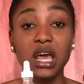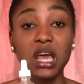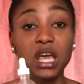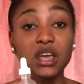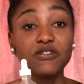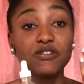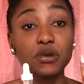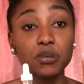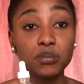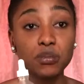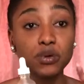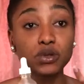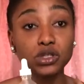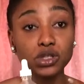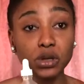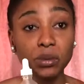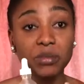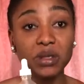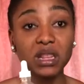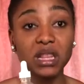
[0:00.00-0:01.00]
If you put
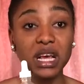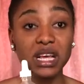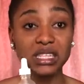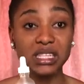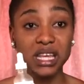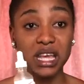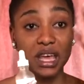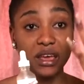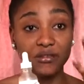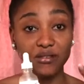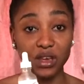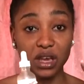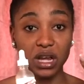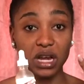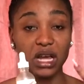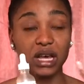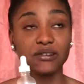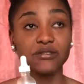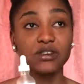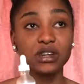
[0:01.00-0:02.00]
something that is heavier,
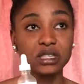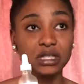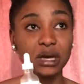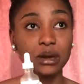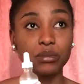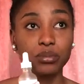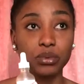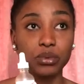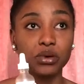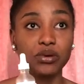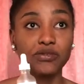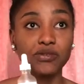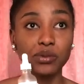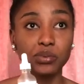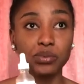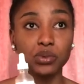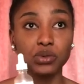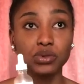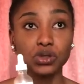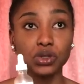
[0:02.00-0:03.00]
like for example, if you
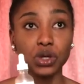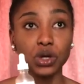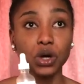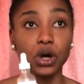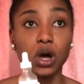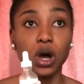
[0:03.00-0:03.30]
put